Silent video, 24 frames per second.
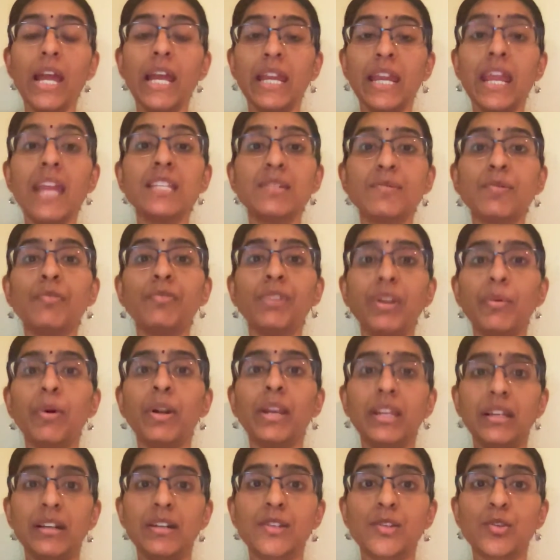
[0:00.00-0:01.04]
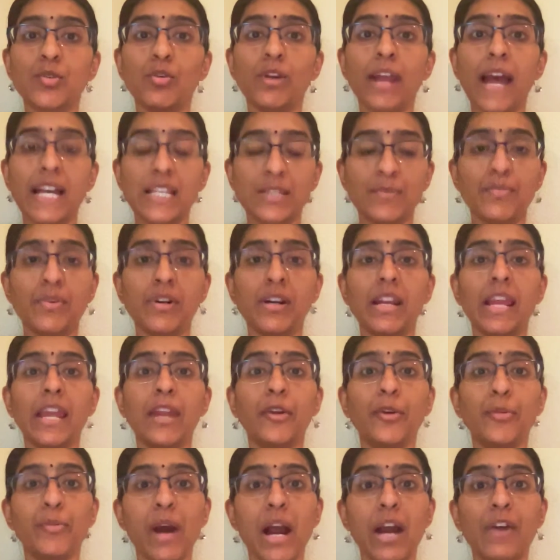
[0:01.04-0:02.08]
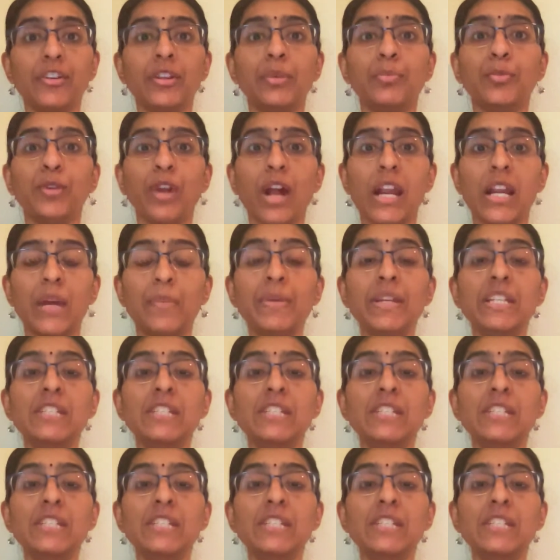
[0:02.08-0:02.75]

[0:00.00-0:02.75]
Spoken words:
He is 51 years old. As per Bhagavata Puranam,